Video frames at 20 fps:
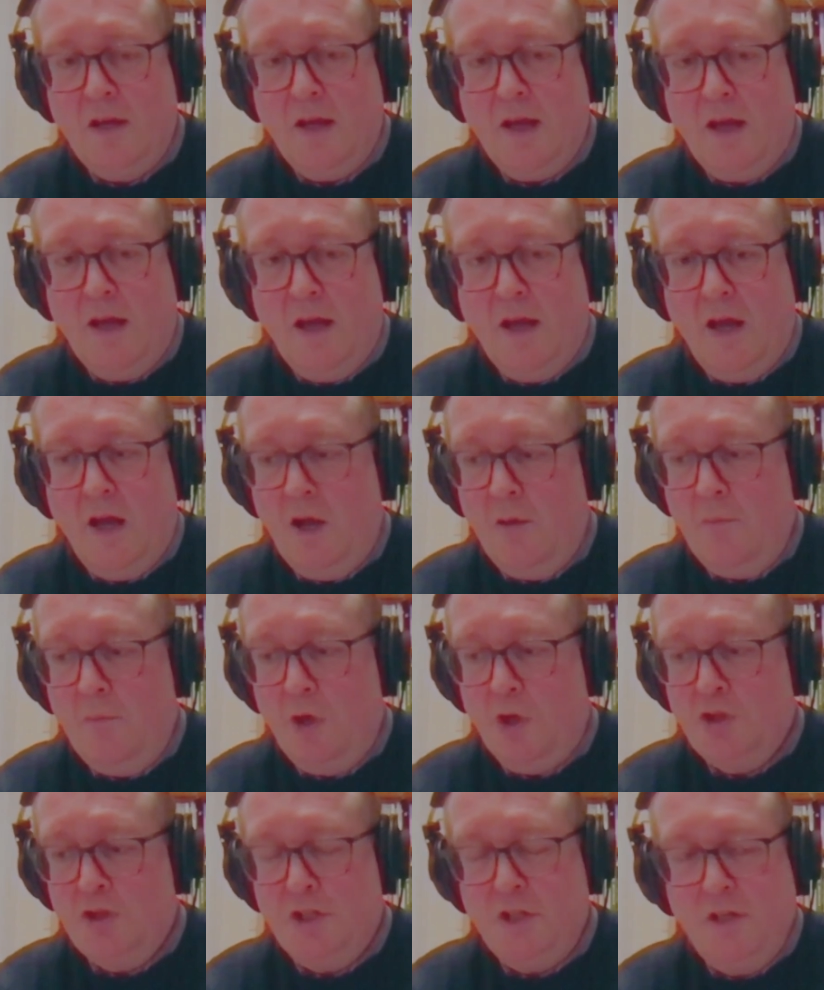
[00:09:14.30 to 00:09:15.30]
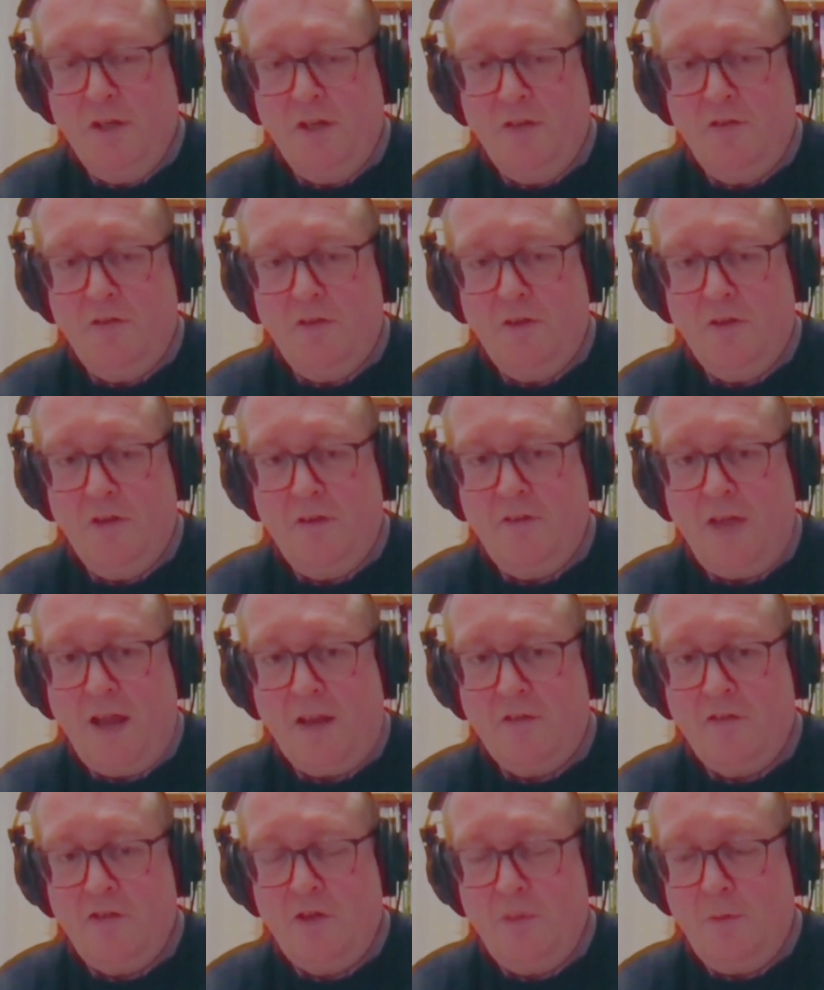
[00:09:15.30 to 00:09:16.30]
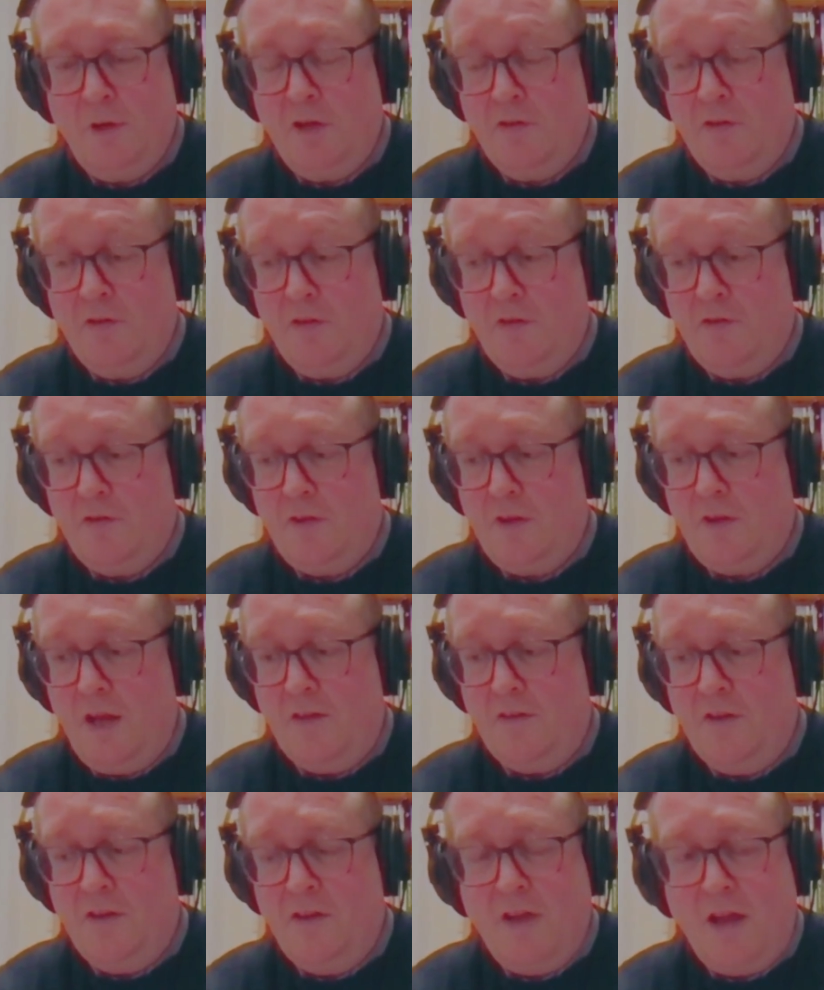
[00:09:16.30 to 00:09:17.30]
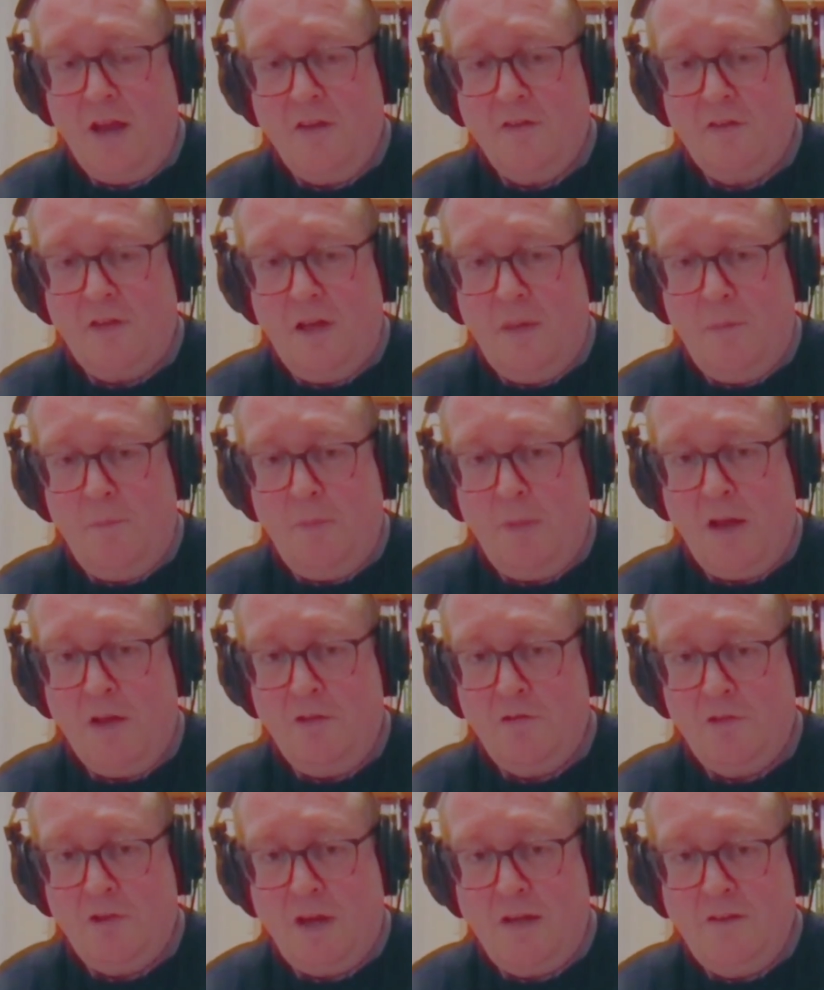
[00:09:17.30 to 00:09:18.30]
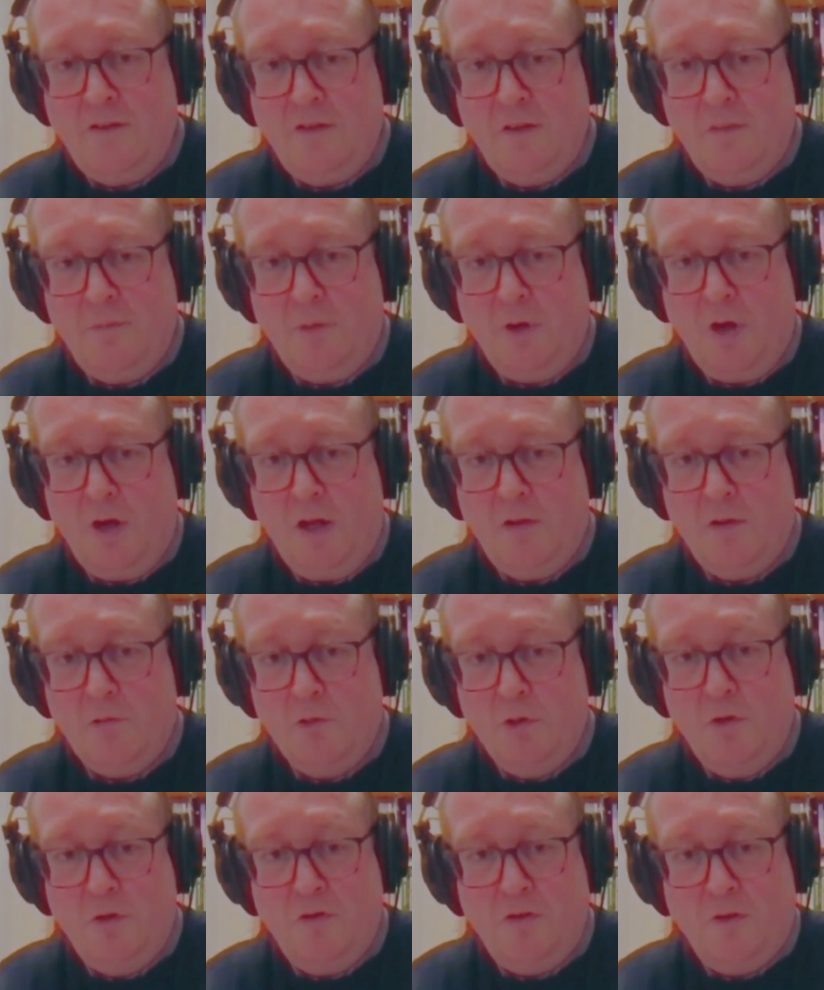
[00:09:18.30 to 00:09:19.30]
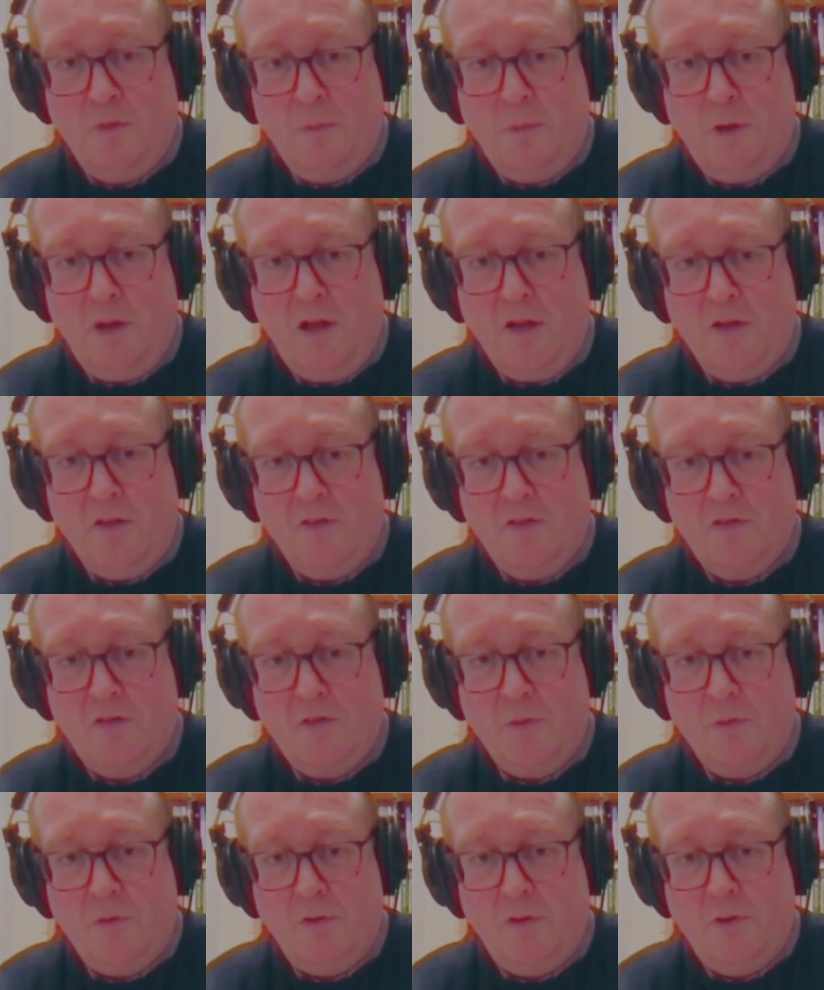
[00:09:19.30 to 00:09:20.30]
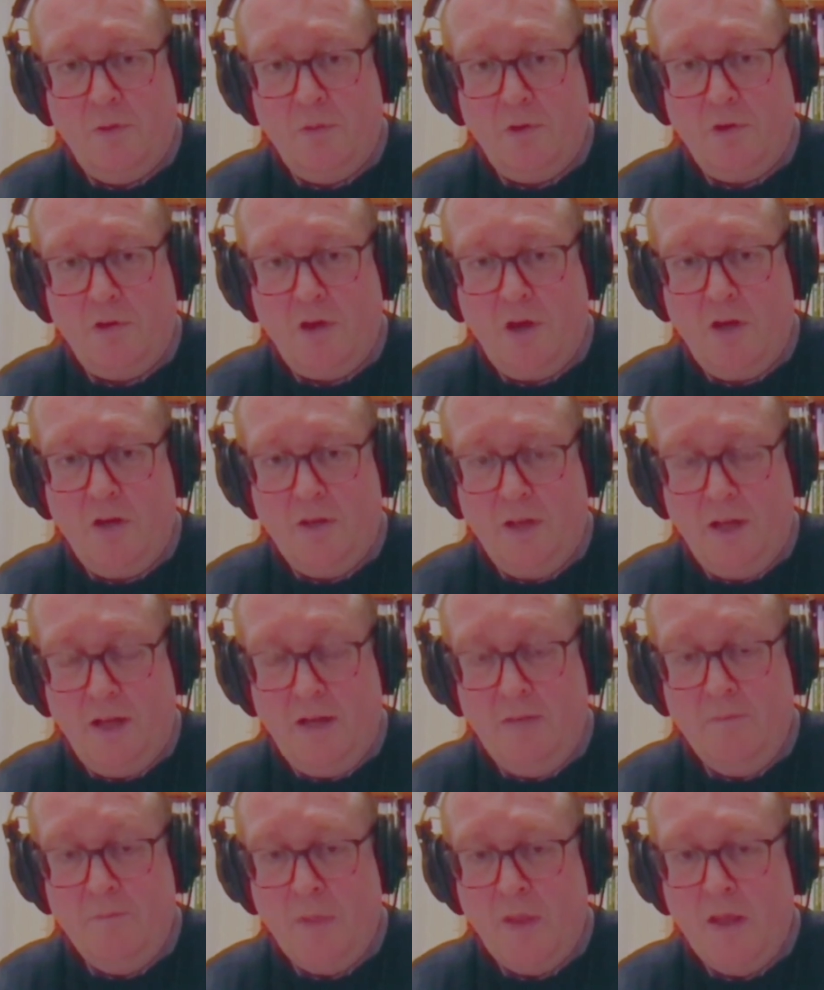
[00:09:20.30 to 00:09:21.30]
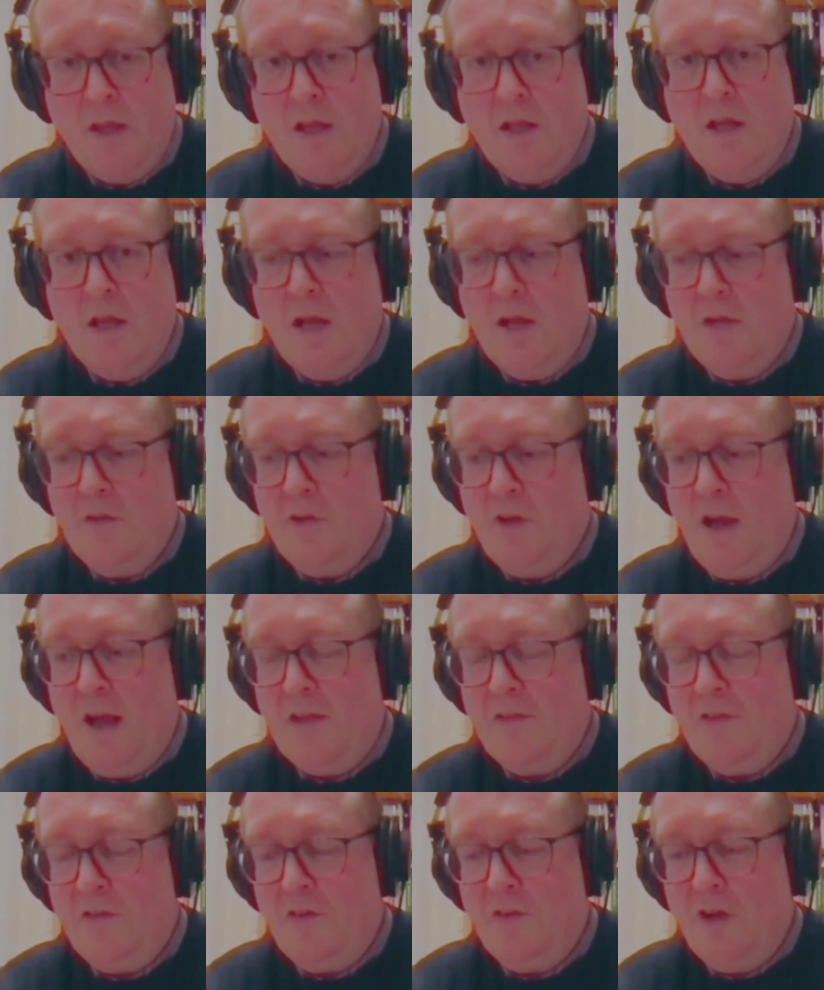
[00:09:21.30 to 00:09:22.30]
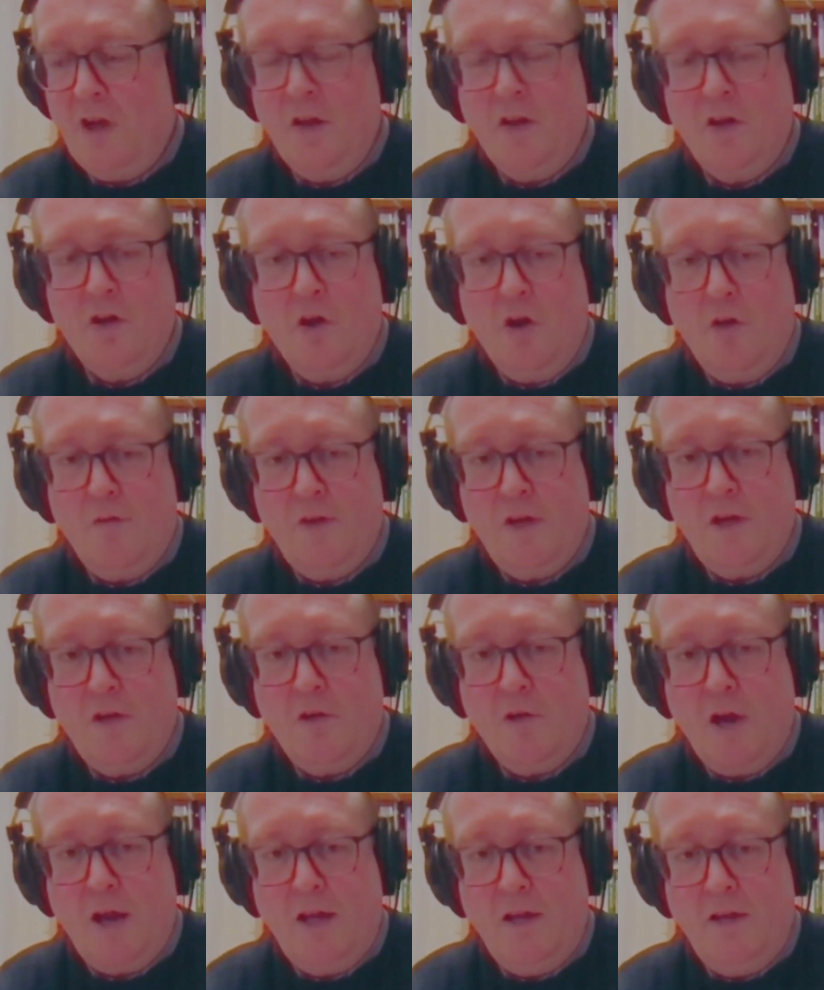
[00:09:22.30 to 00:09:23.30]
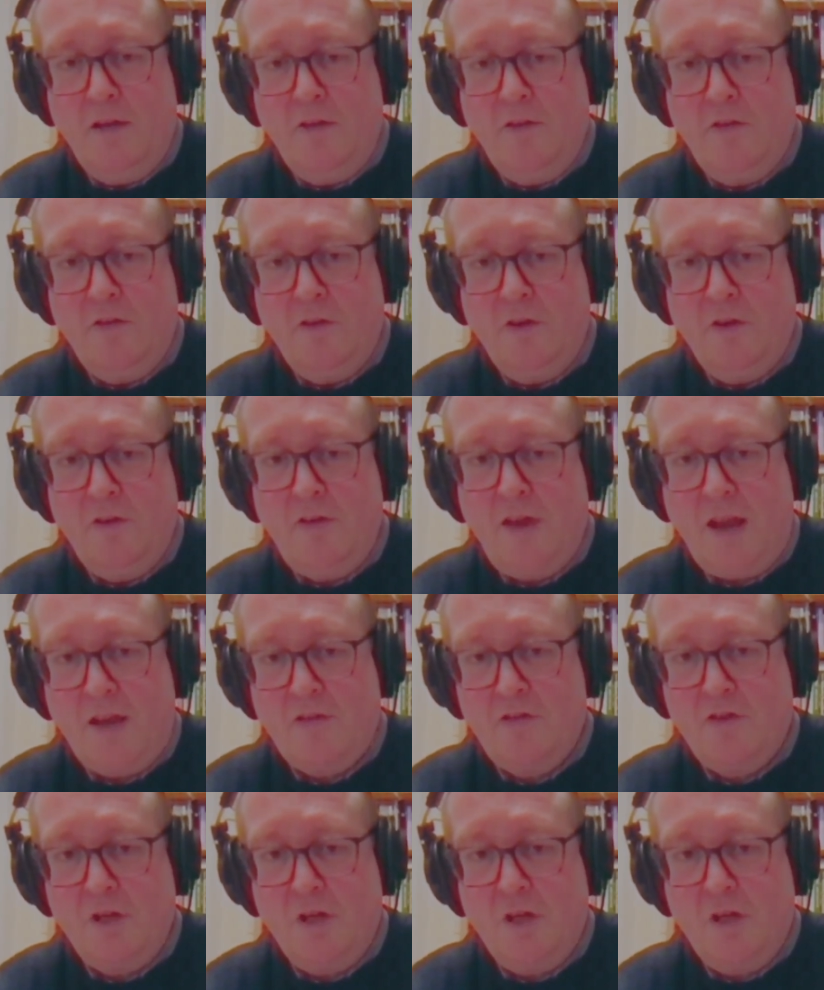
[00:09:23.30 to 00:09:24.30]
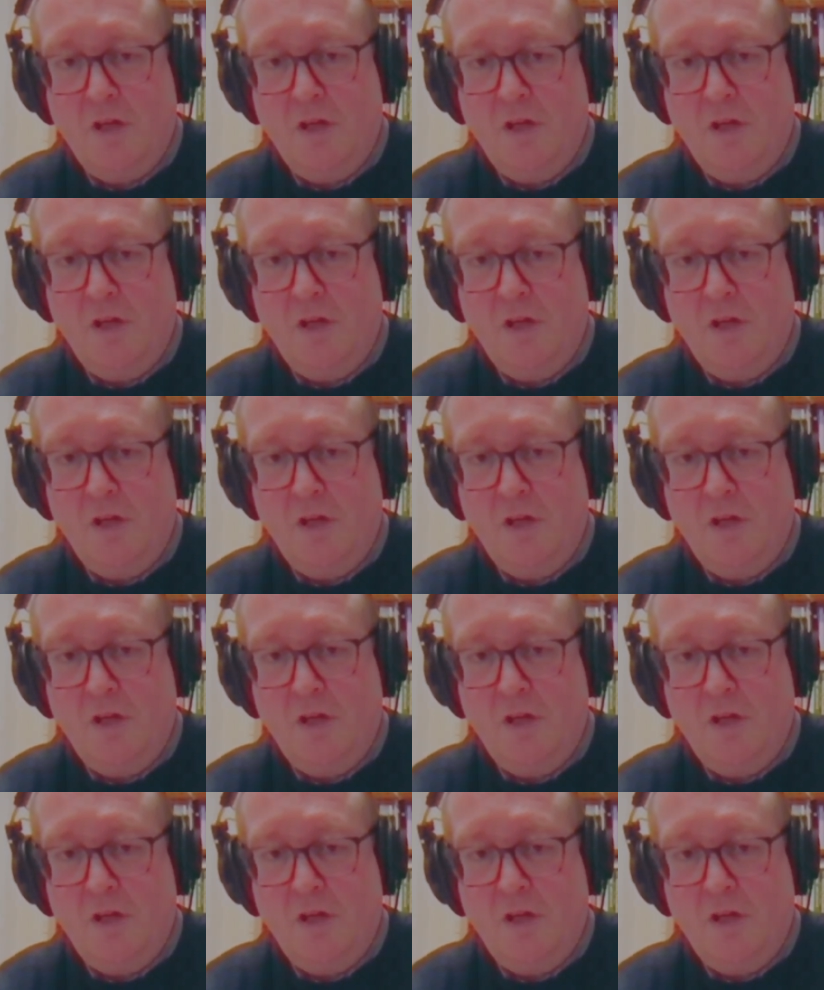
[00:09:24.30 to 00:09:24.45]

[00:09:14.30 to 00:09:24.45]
homogeneous texture, because it's intensely penetrated by the roots of the plants that were growing there. So it has this kind of coffee grain sort of texture.